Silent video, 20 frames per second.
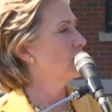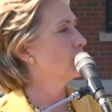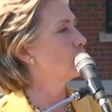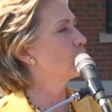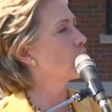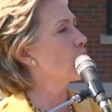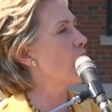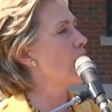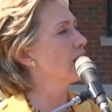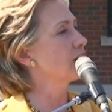who
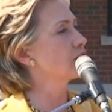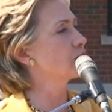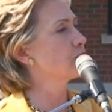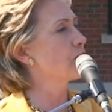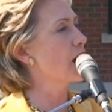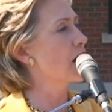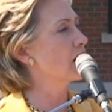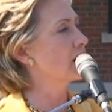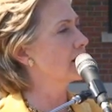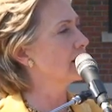crossed
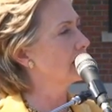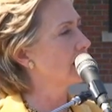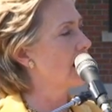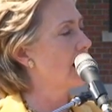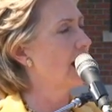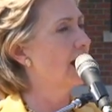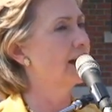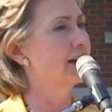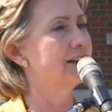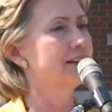party
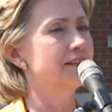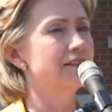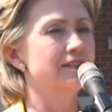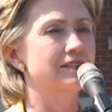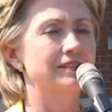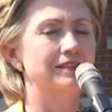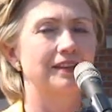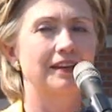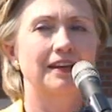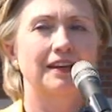
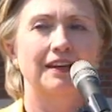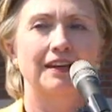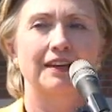lines,